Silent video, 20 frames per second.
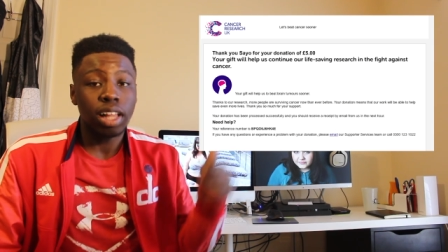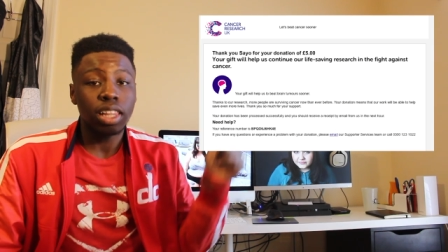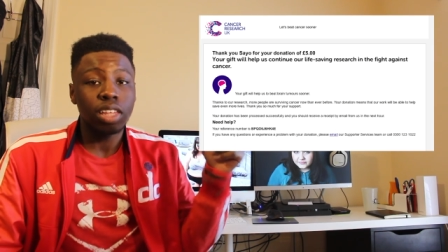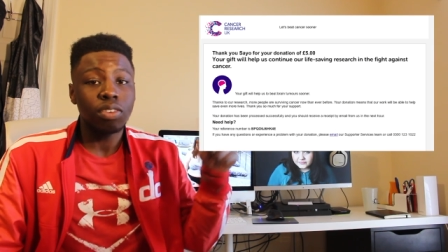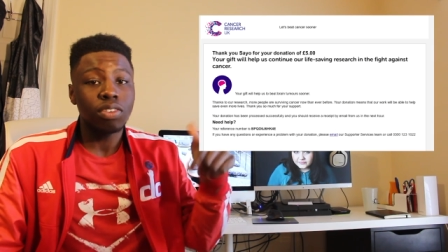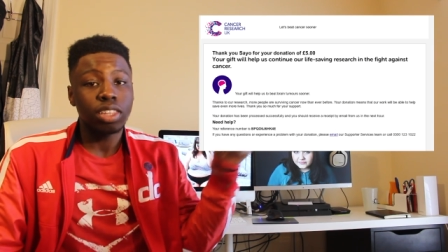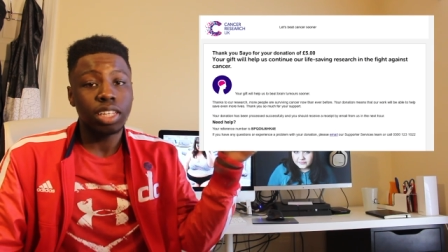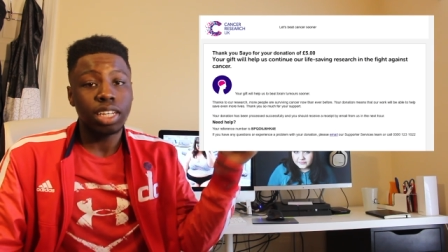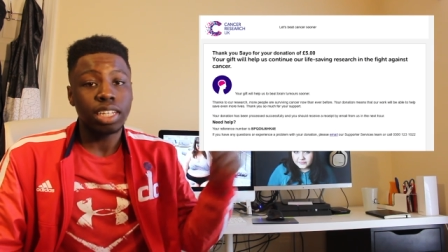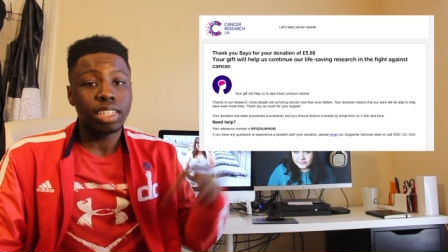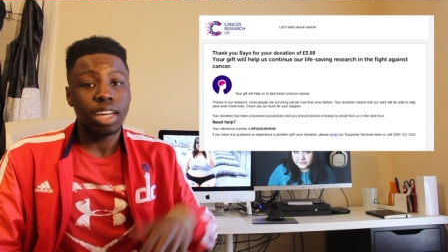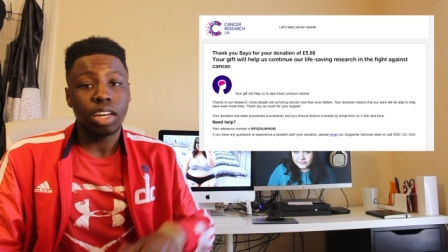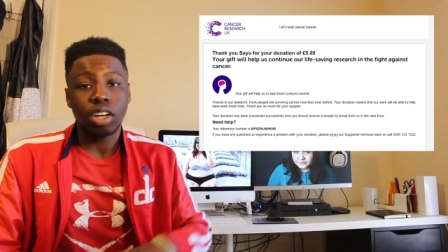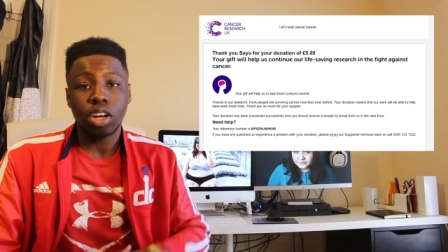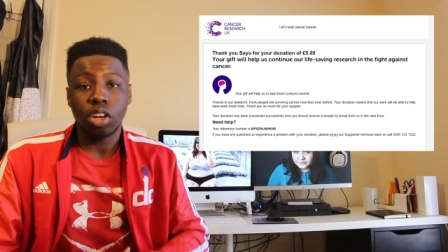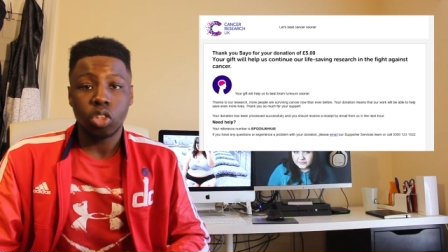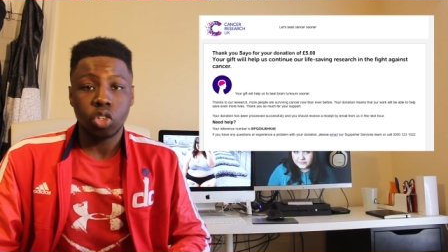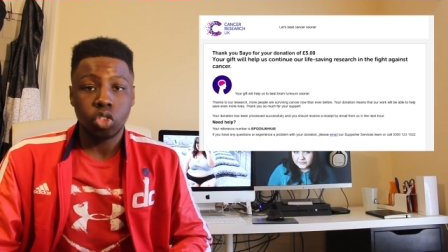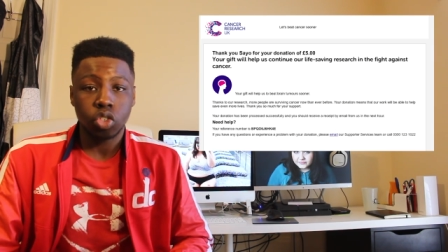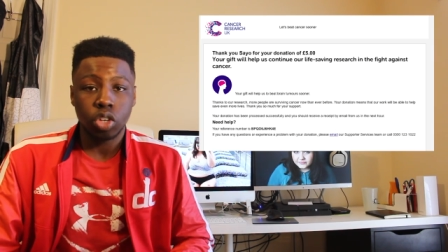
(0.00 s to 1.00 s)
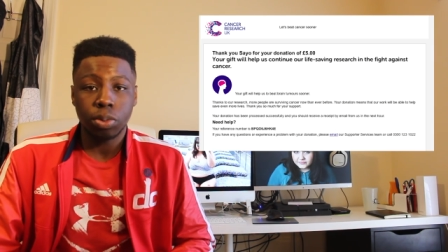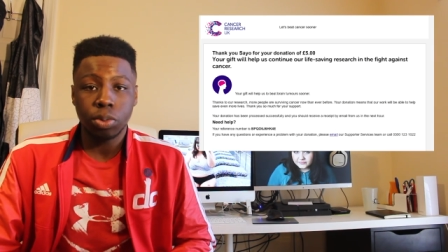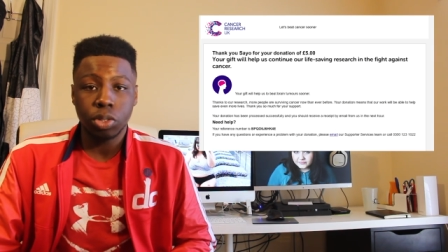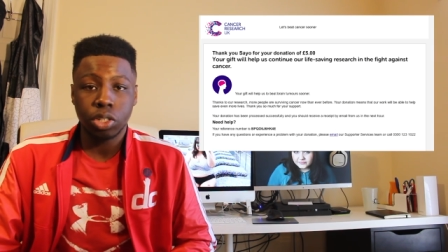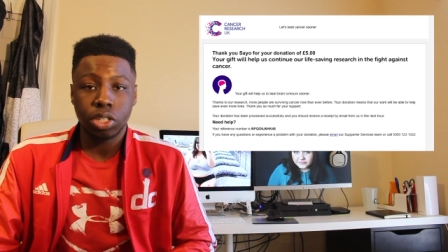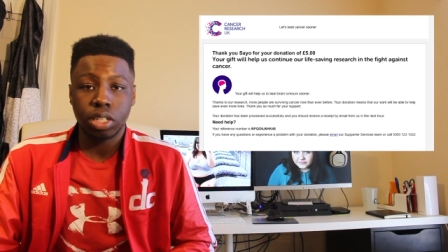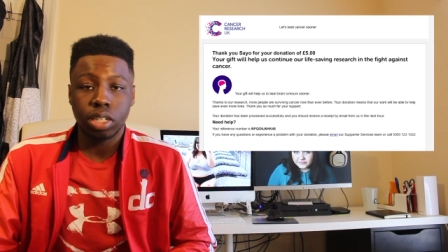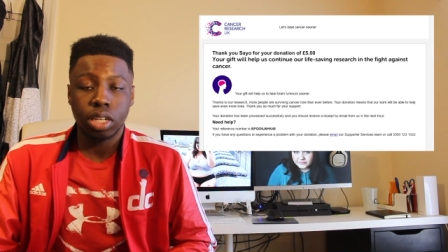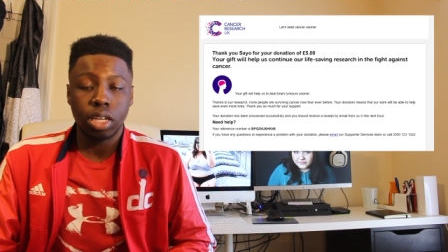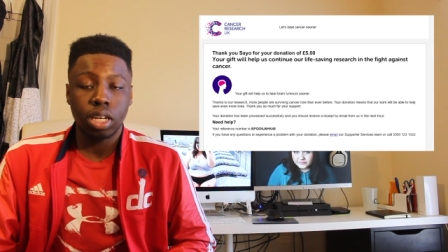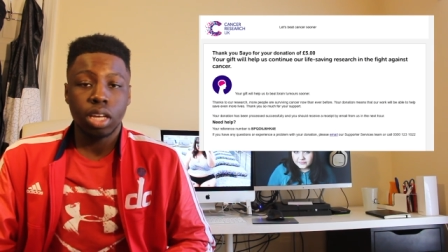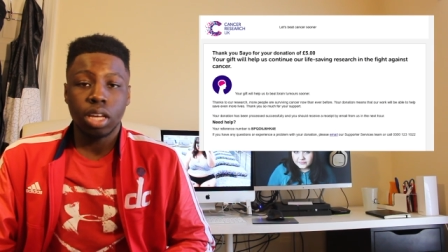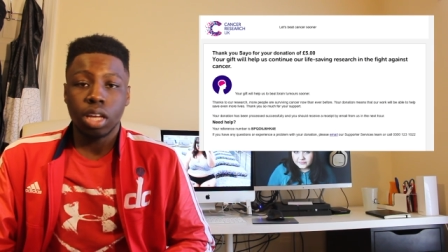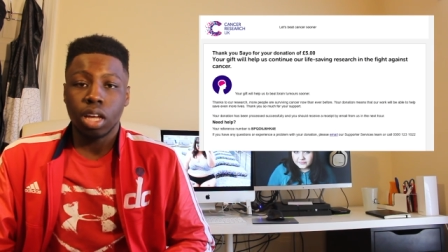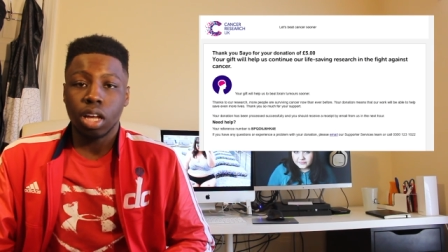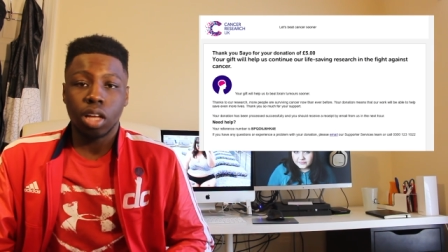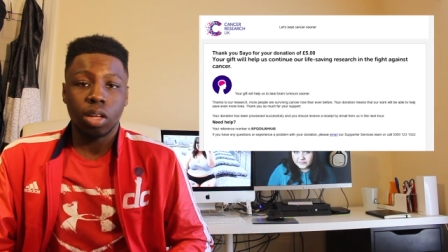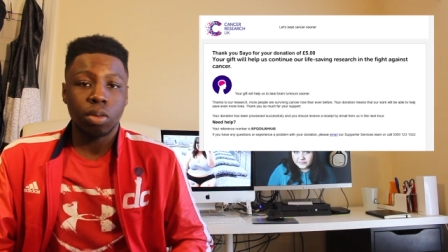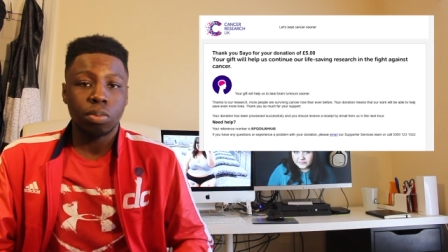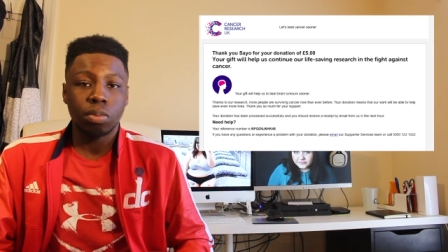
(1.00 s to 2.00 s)
I'll leave a link down in the description.
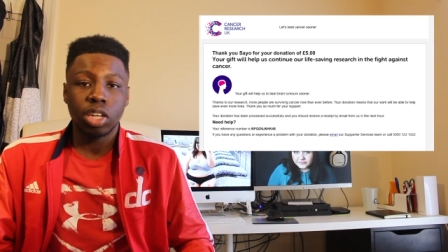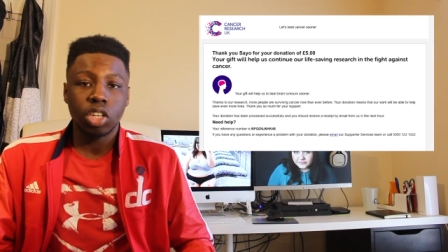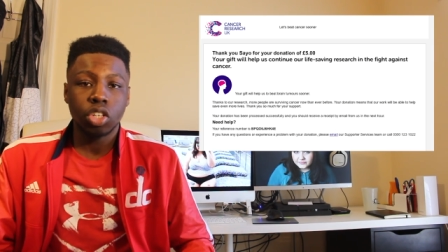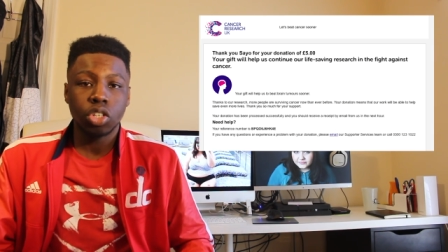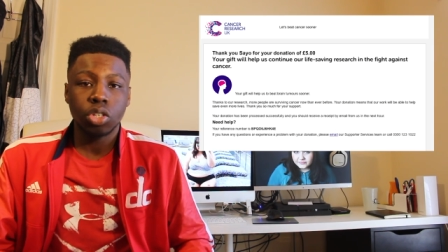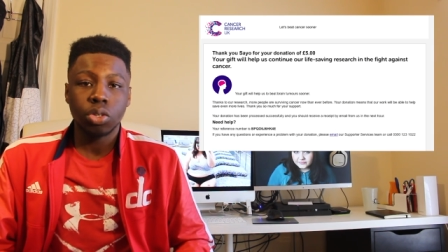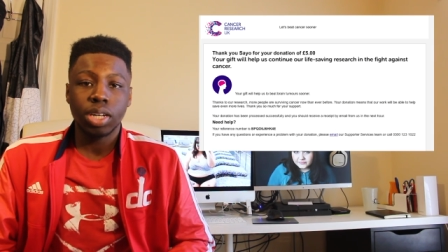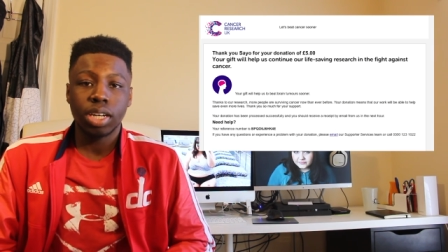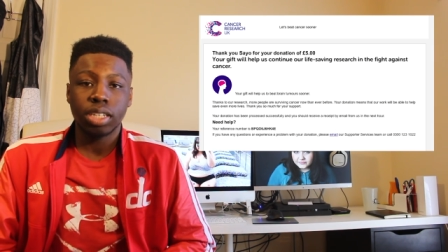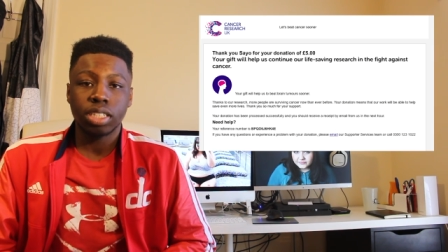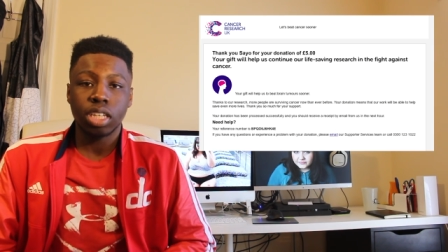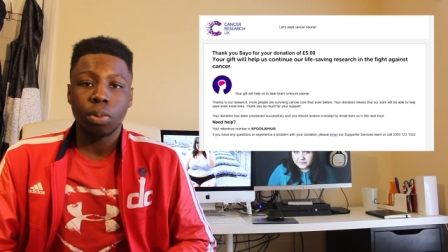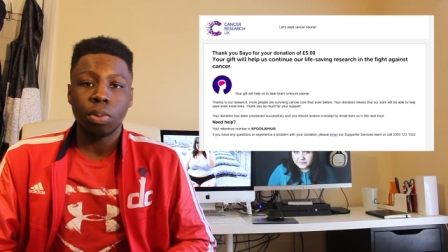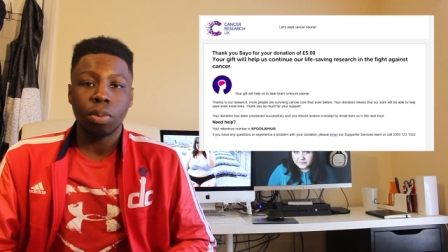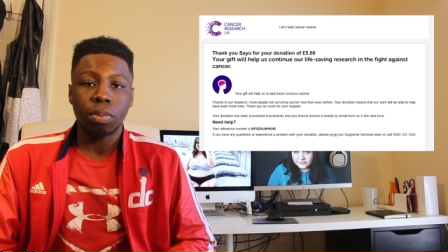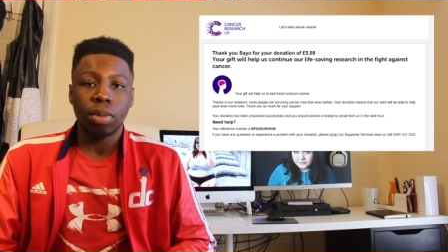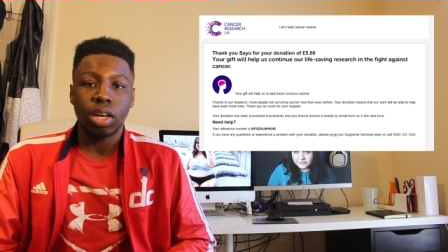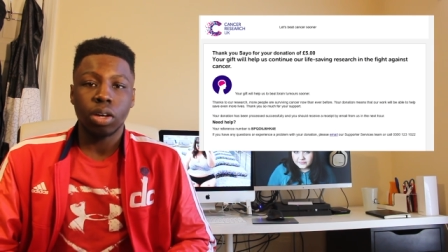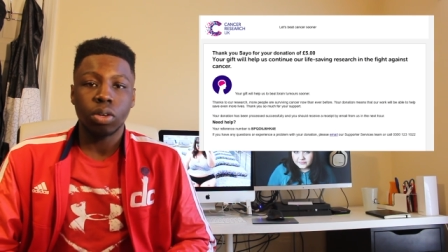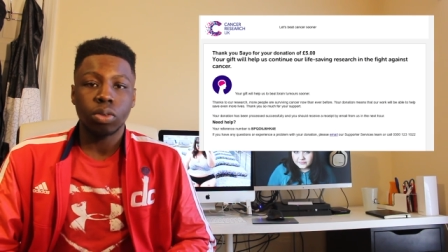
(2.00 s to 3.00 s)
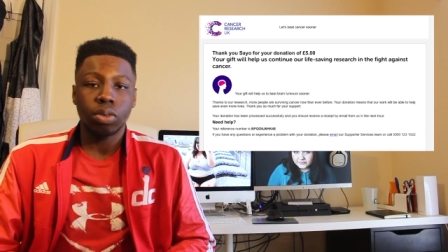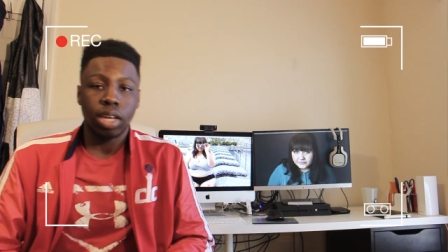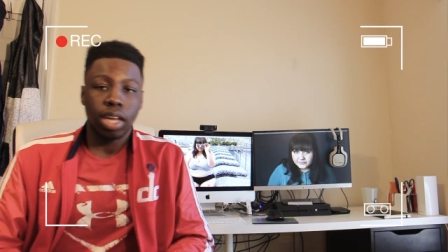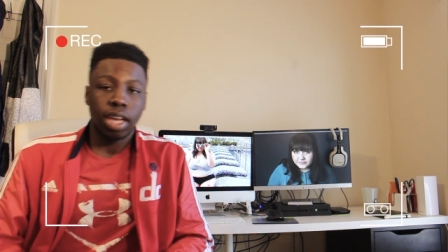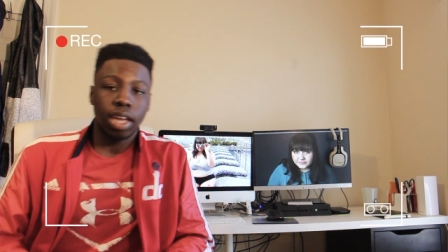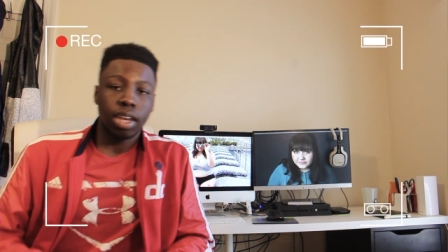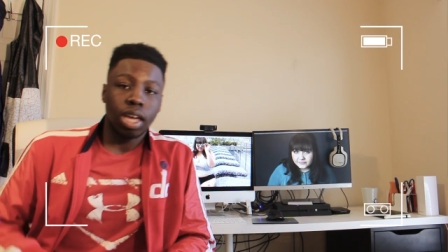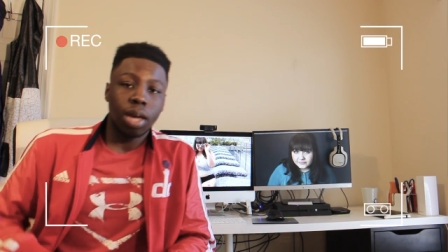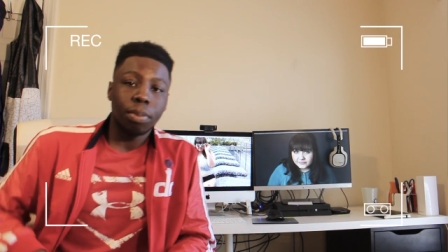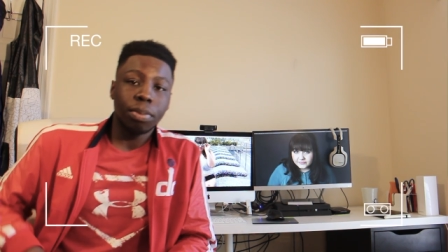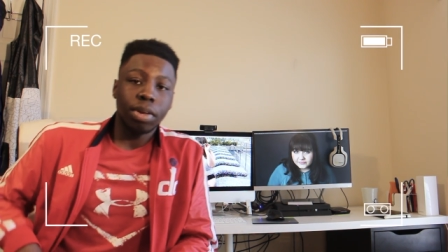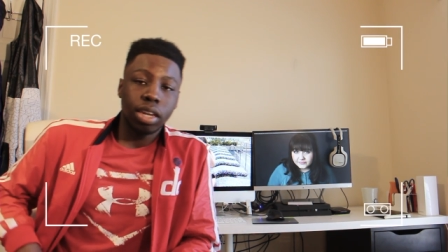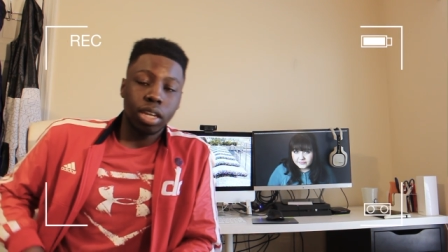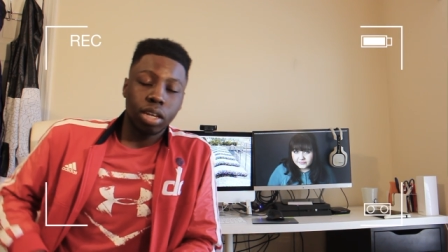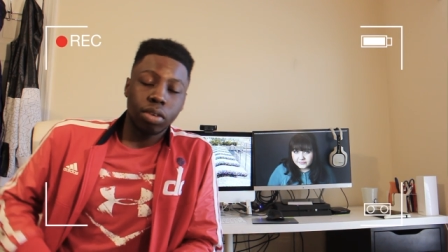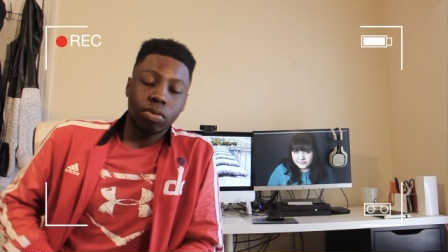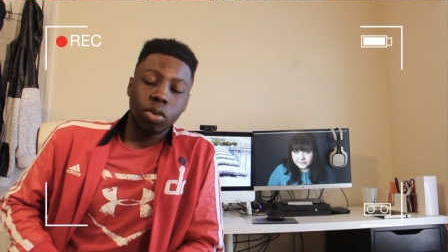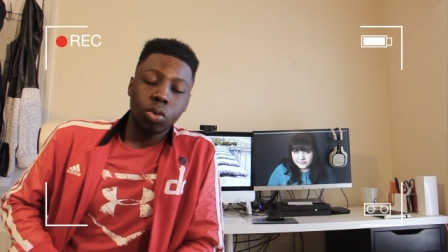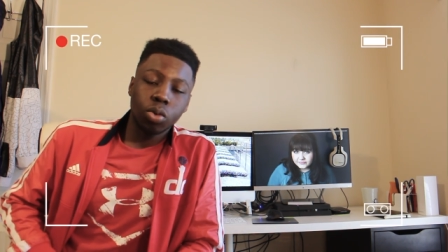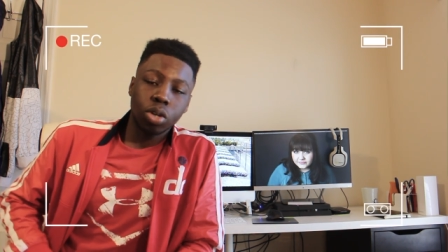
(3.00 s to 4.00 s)
Make sure you guys help them out, and I'm getting
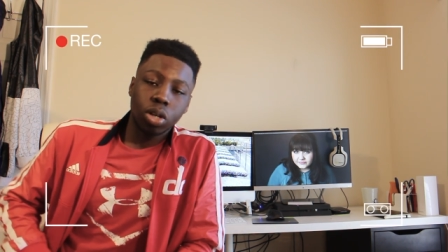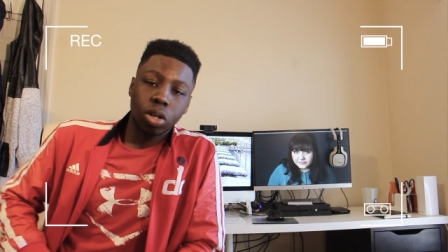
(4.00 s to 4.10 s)
a phone